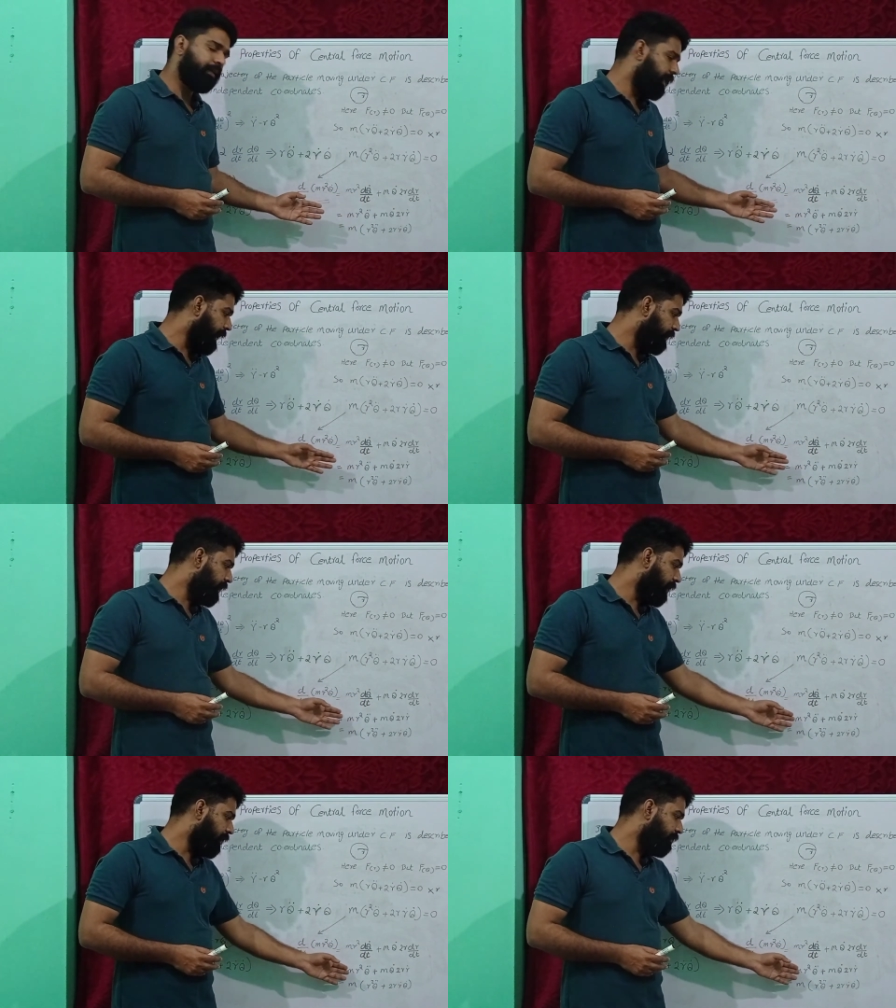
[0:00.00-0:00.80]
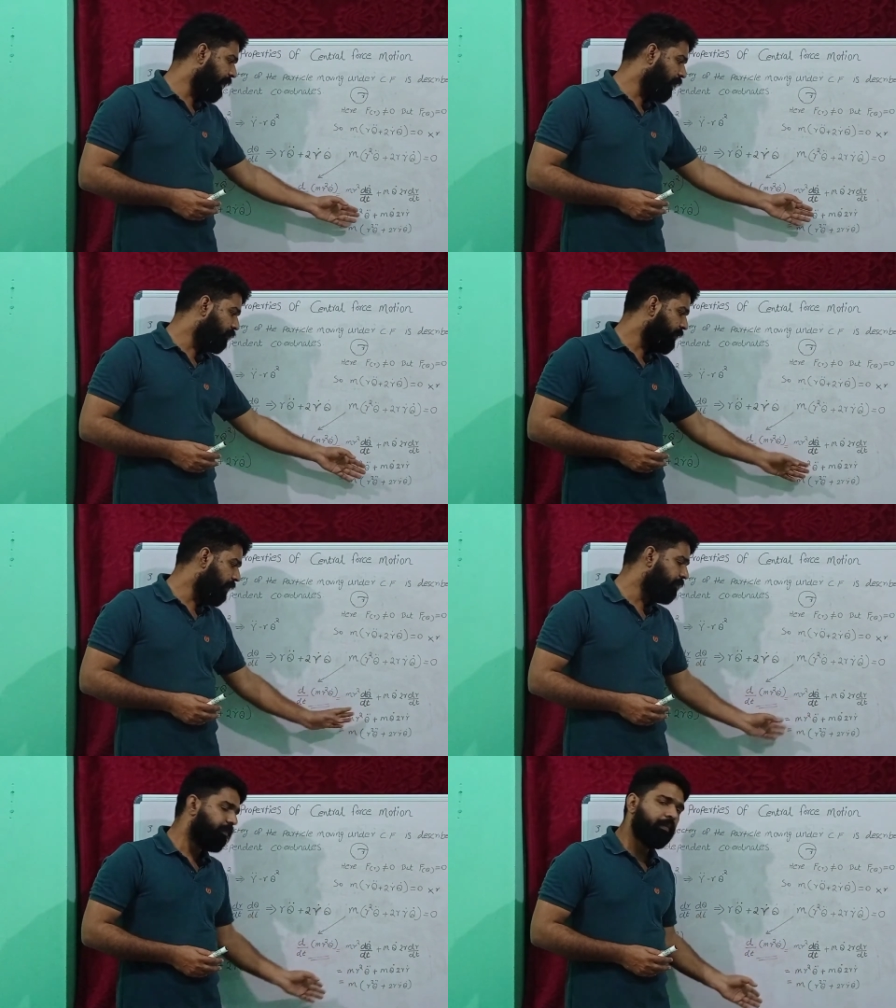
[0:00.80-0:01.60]
take the value of
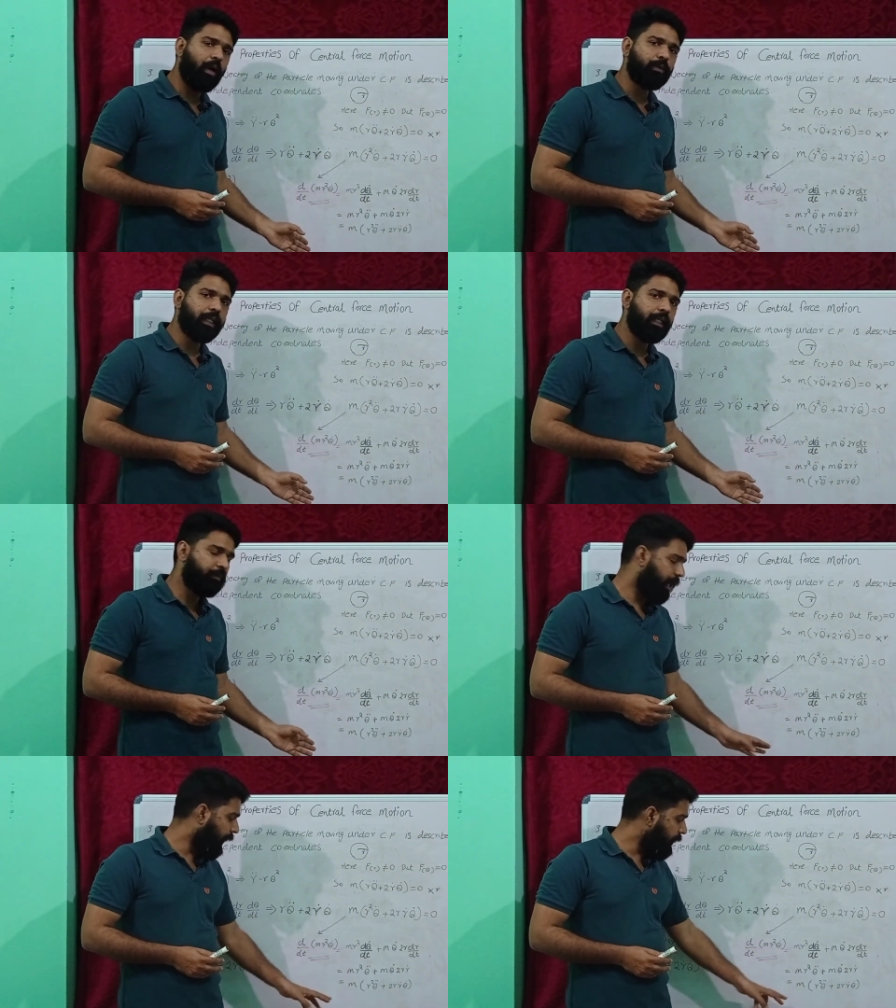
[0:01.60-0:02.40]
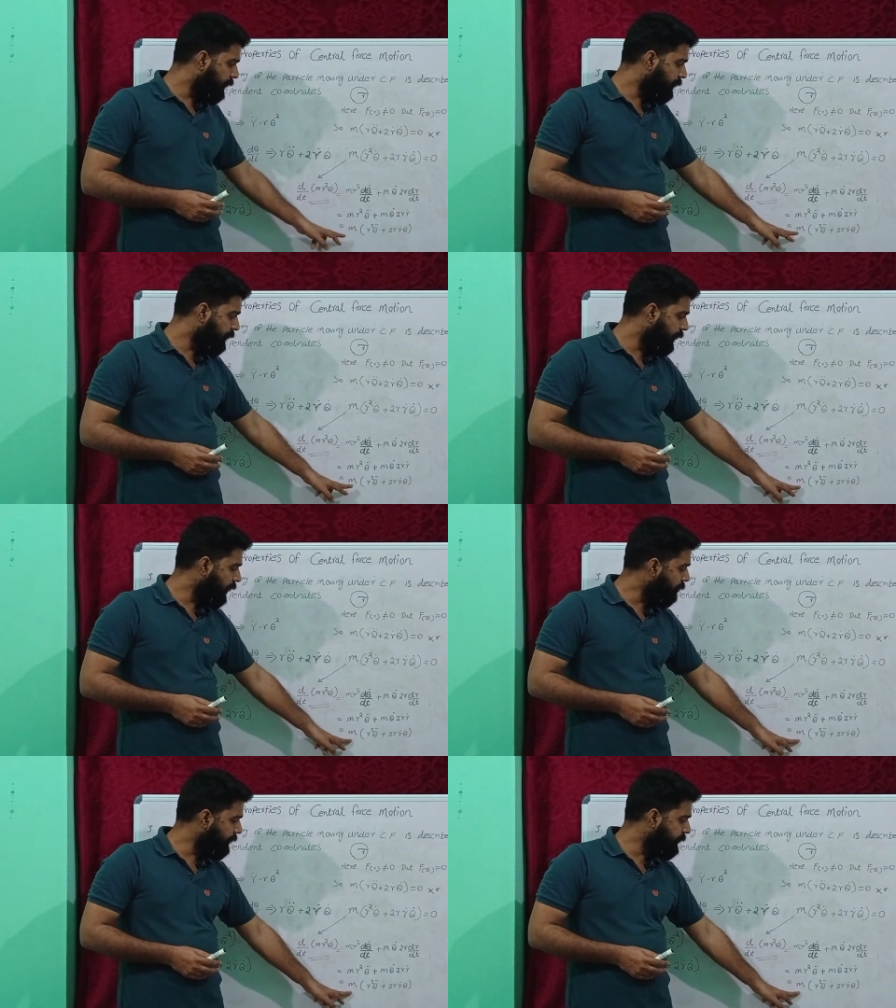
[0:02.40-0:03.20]
m outside the bracket, then
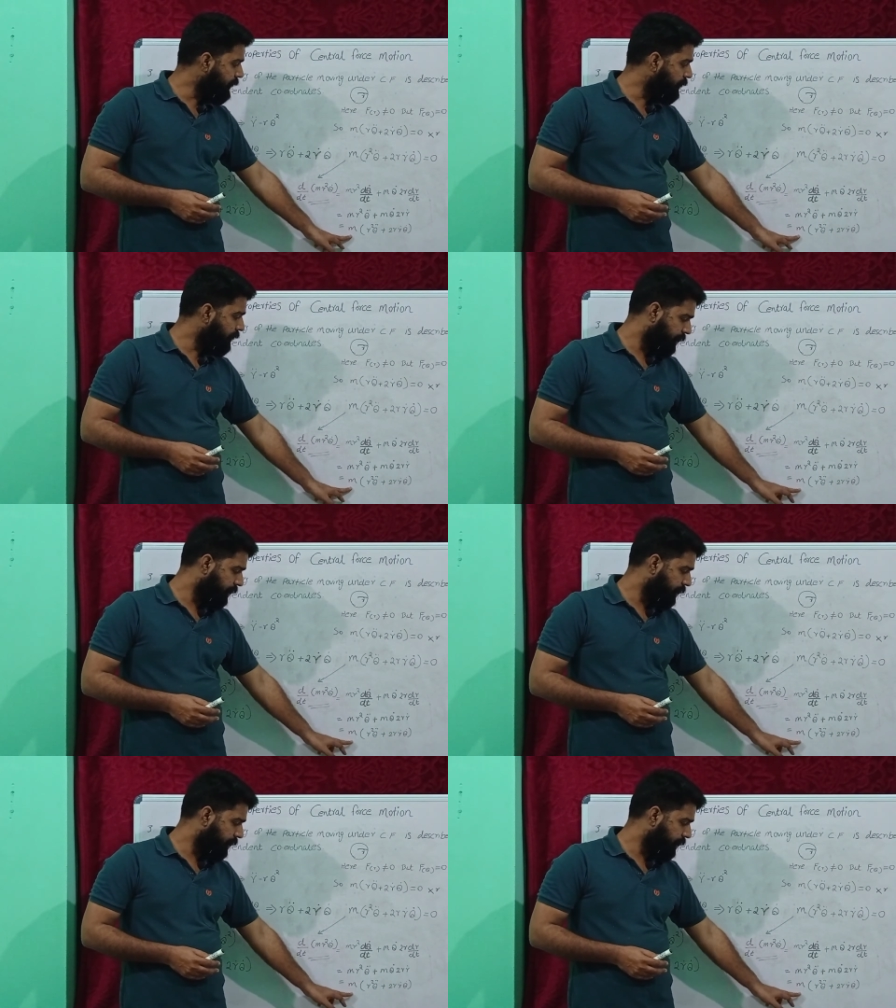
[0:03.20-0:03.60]
m is equal to